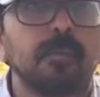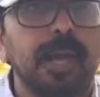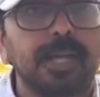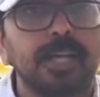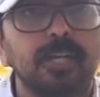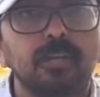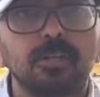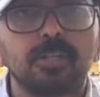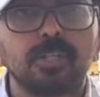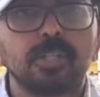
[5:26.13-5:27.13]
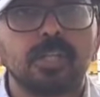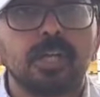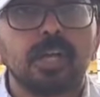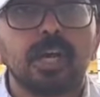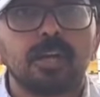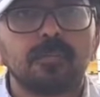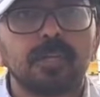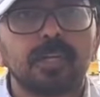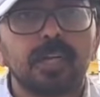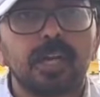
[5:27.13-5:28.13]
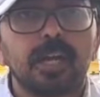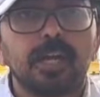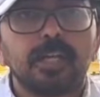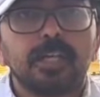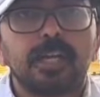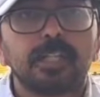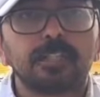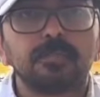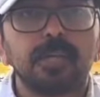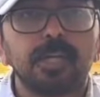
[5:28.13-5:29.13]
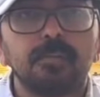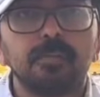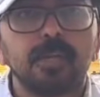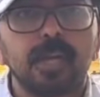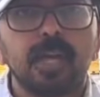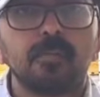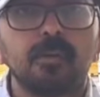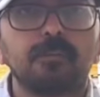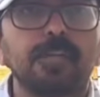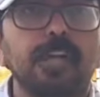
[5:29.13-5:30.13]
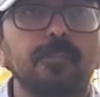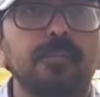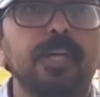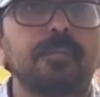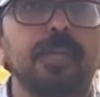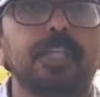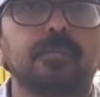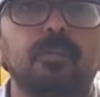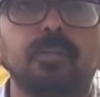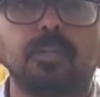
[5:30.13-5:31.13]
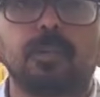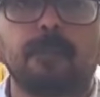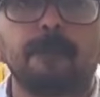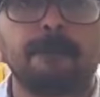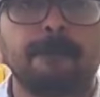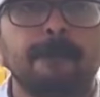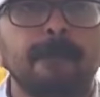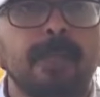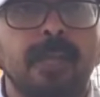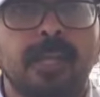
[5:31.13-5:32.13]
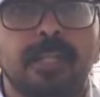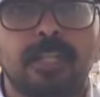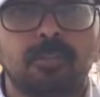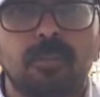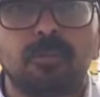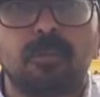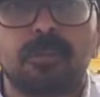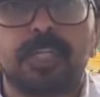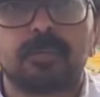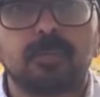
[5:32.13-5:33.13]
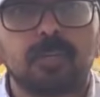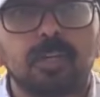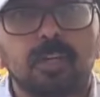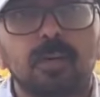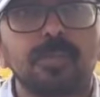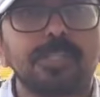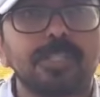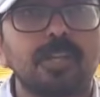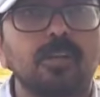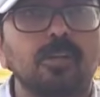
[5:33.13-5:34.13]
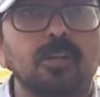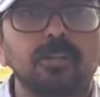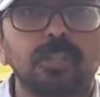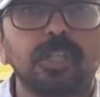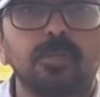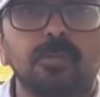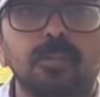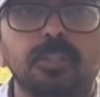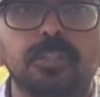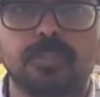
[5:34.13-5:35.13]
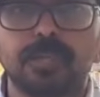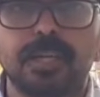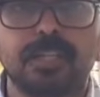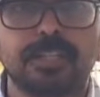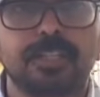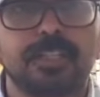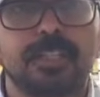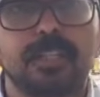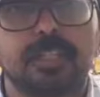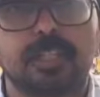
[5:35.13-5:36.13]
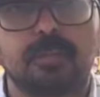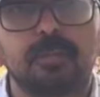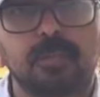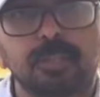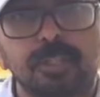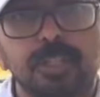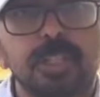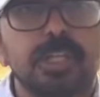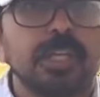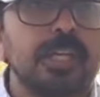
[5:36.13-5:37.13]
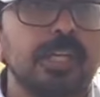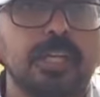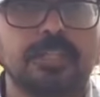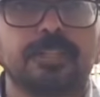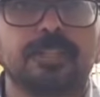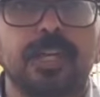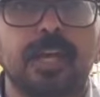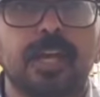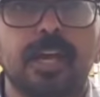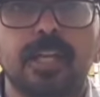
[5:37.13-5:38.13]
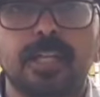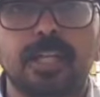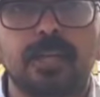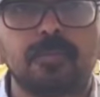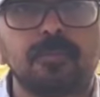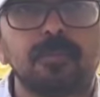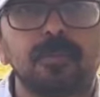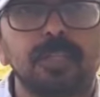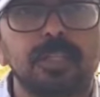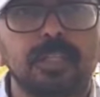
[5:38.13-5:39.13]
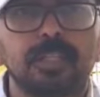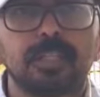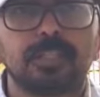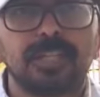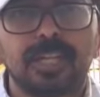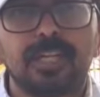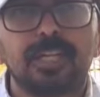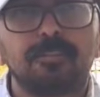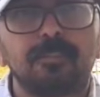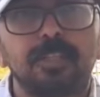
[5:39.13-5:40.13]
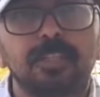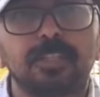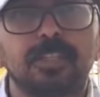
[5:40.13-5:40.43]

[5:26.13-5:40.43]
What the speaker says: back into his armor, and that has made him more of a complete pace bowler. There's one more pace bowler. Obviously, you have to also think about Jimmy Anderson here because he has another type of wobble, slightly different.